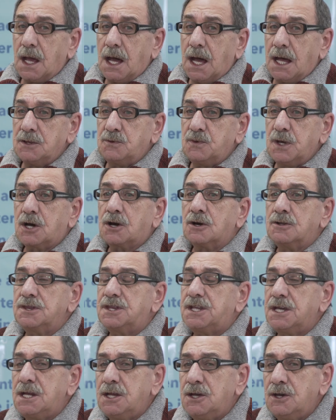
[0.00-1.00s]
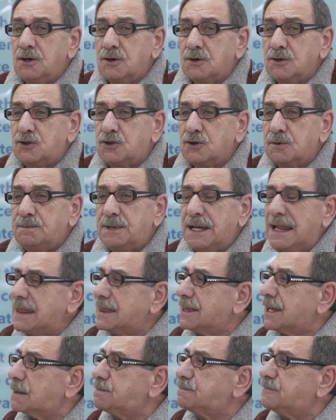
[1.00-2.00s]
and we continue to
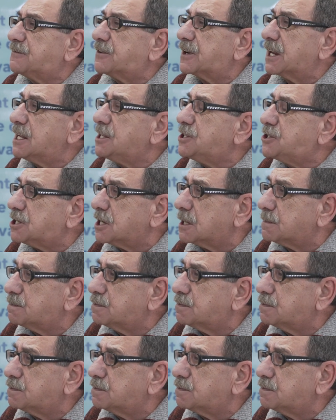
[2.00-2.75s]
build up friendship.